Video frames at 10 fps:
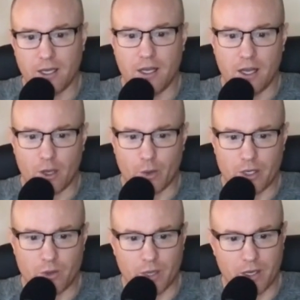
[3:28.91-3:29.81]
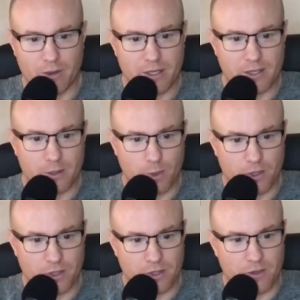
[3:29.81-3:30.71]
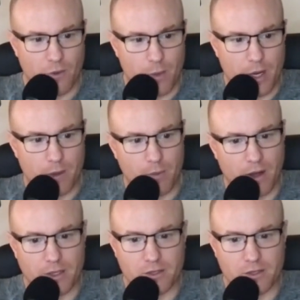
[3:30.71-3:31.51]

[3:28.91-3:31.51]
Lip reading: agreeing to increase its purchases of American products